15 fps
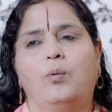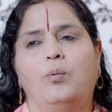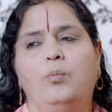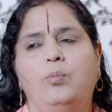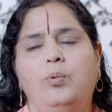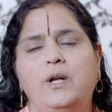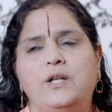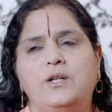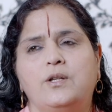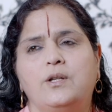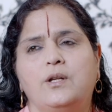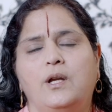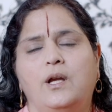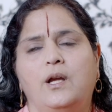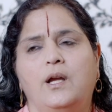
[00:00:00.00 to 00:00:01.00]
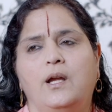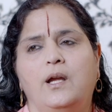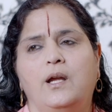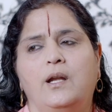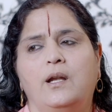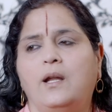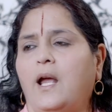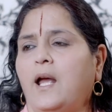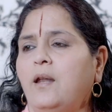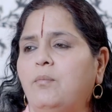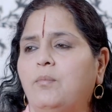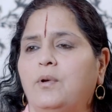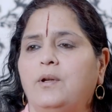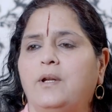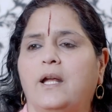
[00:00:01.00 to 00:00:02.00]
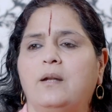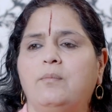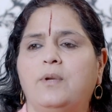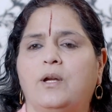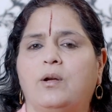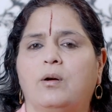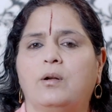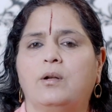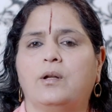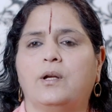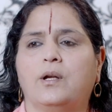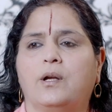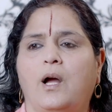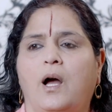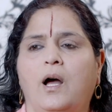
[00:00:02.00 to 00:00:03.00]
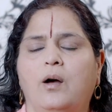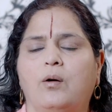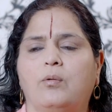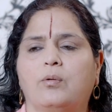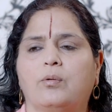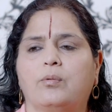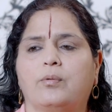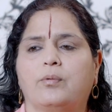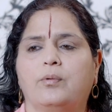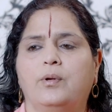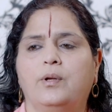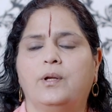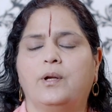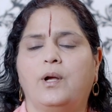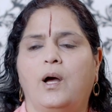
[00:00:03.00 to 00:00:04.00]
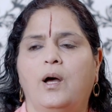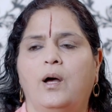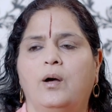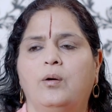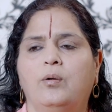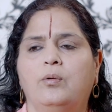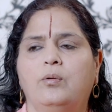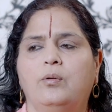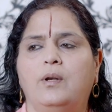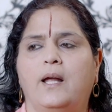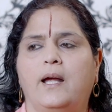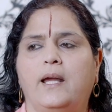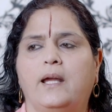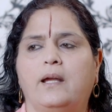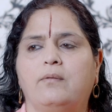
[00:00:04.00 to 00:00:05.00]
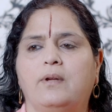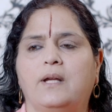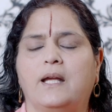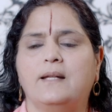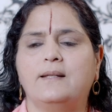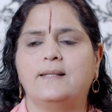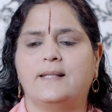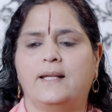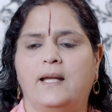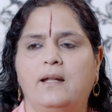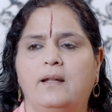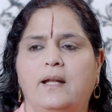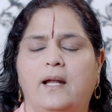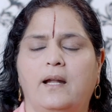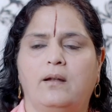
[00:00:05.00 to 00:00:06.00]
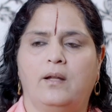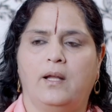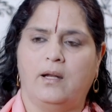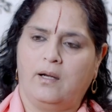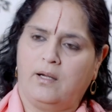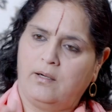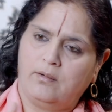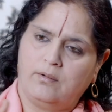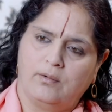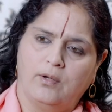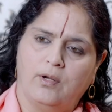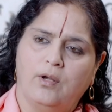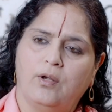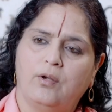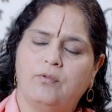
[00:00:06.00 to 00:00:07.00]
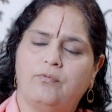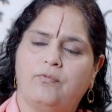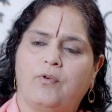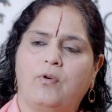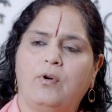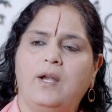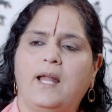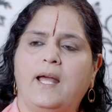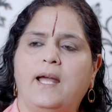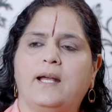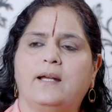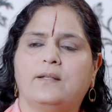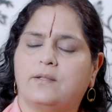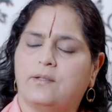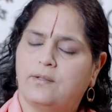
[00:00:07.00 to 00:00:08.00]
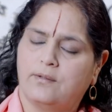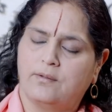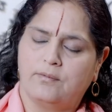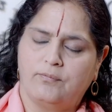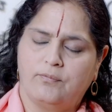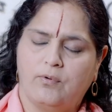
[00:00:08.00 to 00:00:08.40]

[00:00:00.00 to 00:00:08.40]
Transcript: which an animal can be called a cow. A cow, like we can say that there are four legs,